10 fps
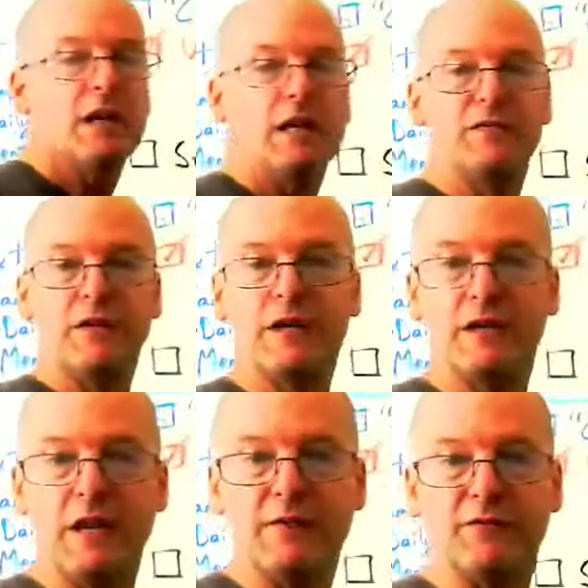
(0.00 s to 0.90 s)

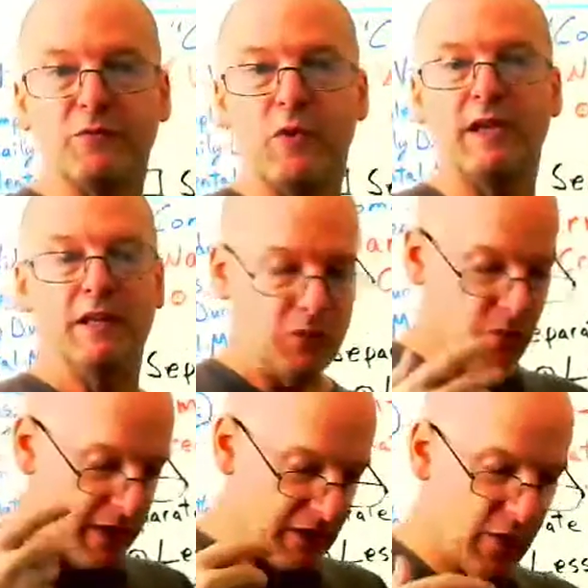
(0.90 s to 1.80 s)
If when
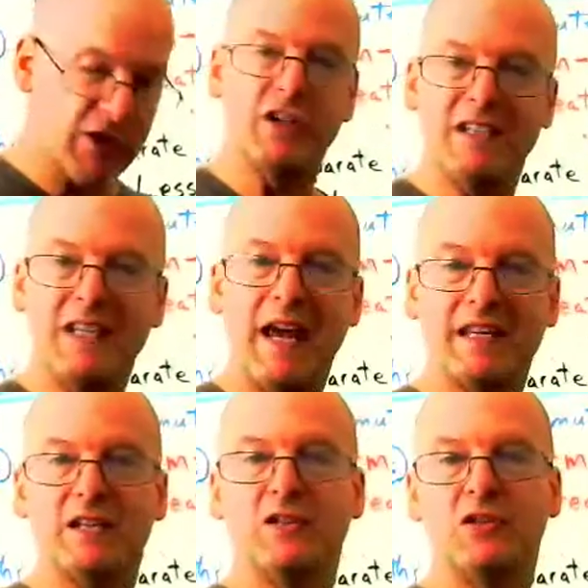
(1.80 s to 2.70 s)
a question is
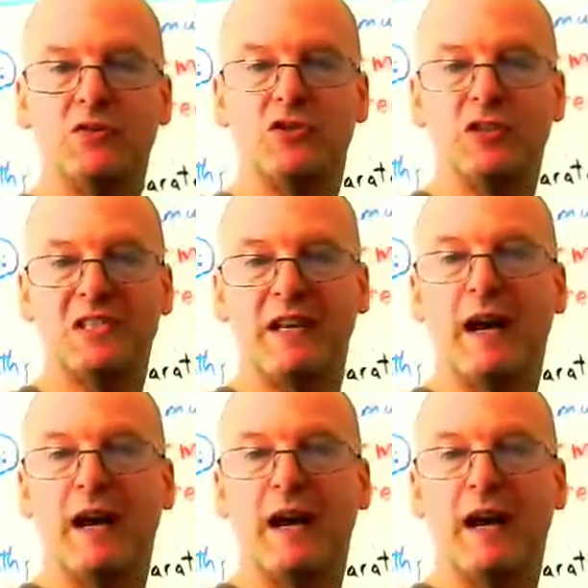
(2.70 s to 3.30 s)
asked and students just say,